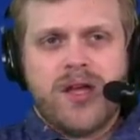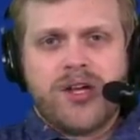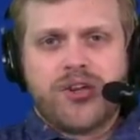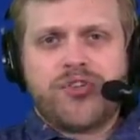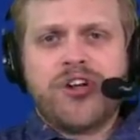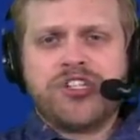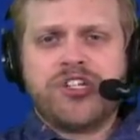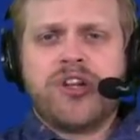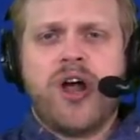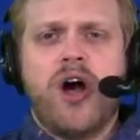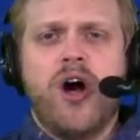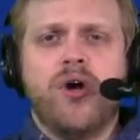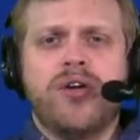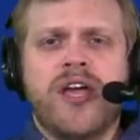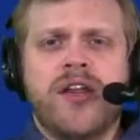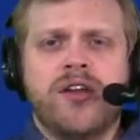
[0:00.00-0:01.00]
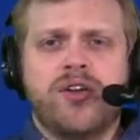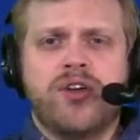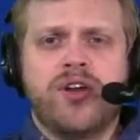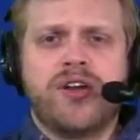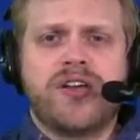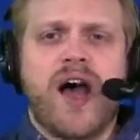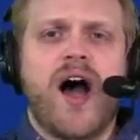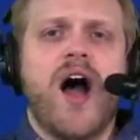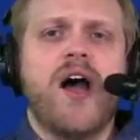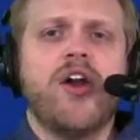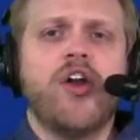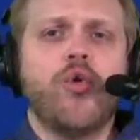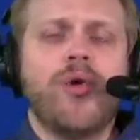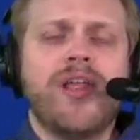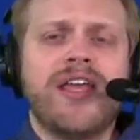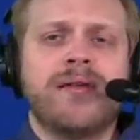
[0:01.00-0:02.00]
Christian Hogan could
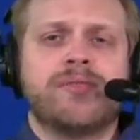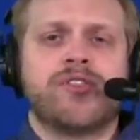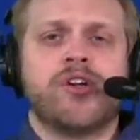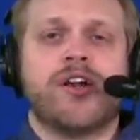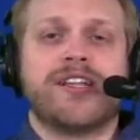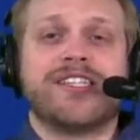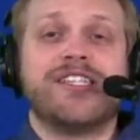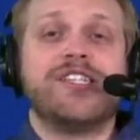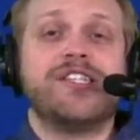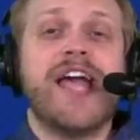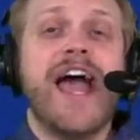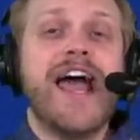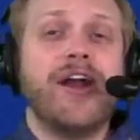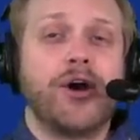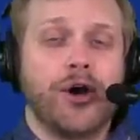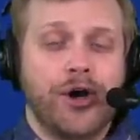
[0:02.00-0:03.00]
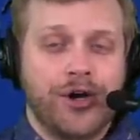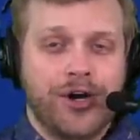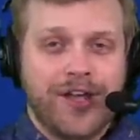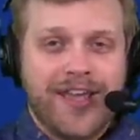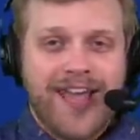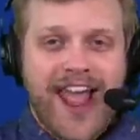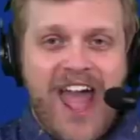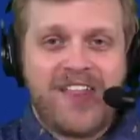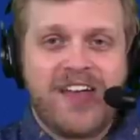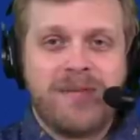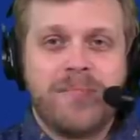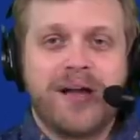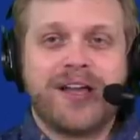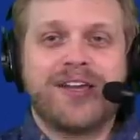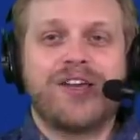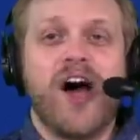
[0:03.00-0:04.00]
Connor Williams start at center, and then
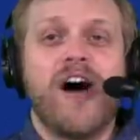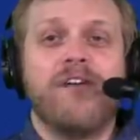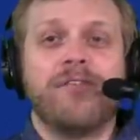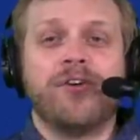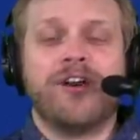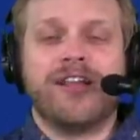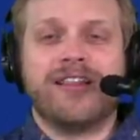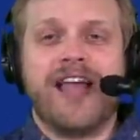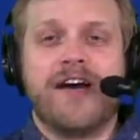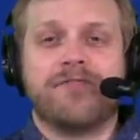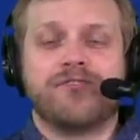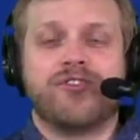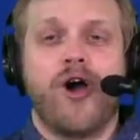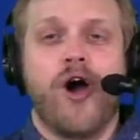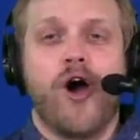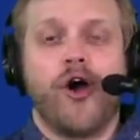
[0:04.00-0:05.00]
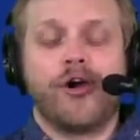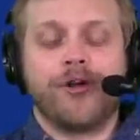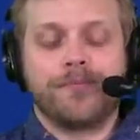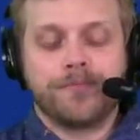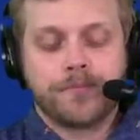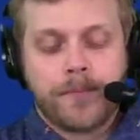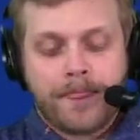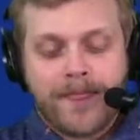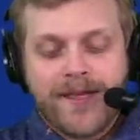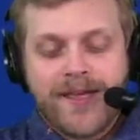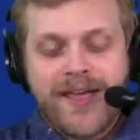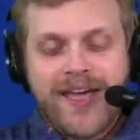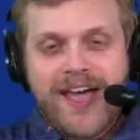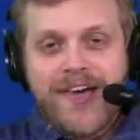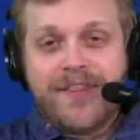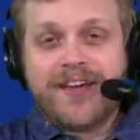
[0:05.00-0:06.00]
McGovern at left guard.
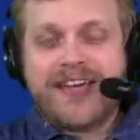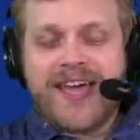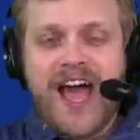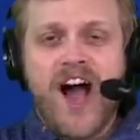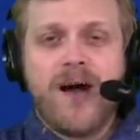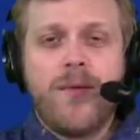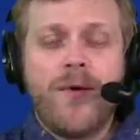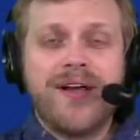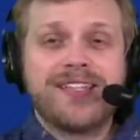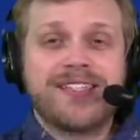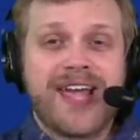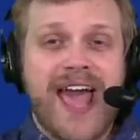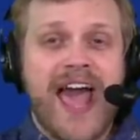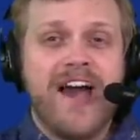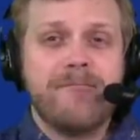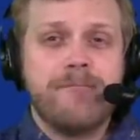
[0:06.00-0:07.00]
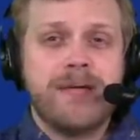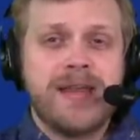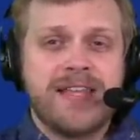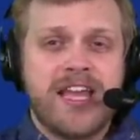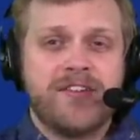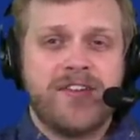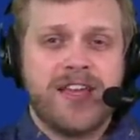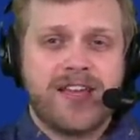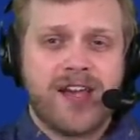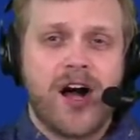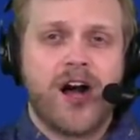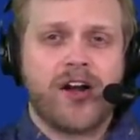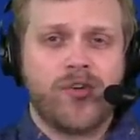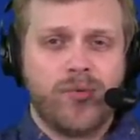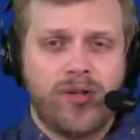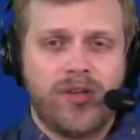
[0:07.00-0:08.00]
The Cowboys have been giving
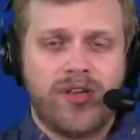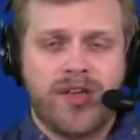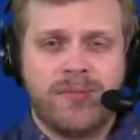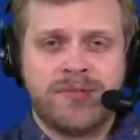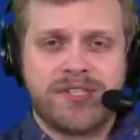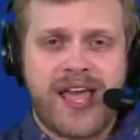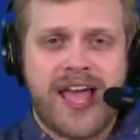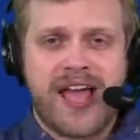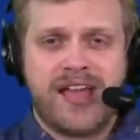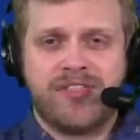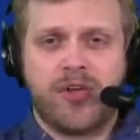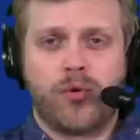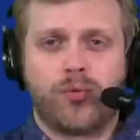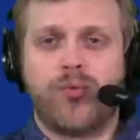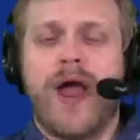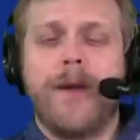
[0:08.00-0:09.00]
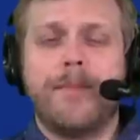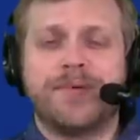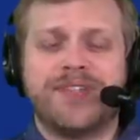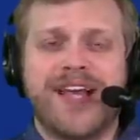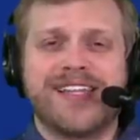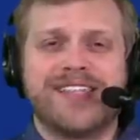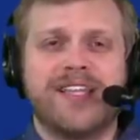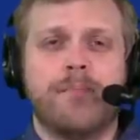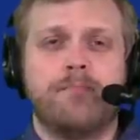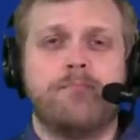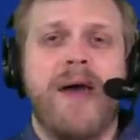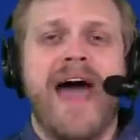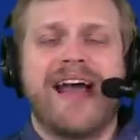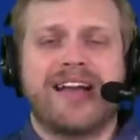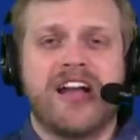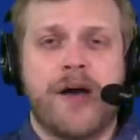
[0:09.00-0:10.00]
Connor Williams at the reps as the
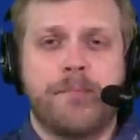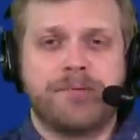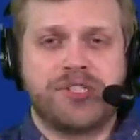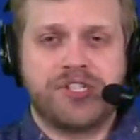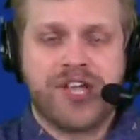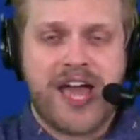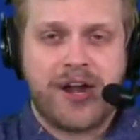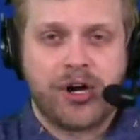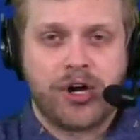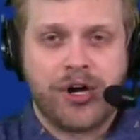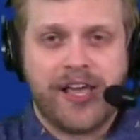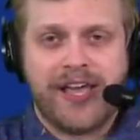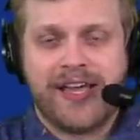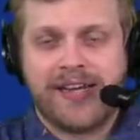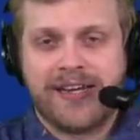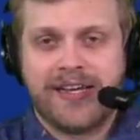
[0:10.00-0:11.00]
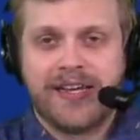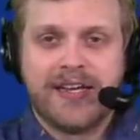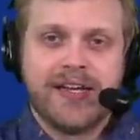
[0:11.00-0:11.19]
backup center, and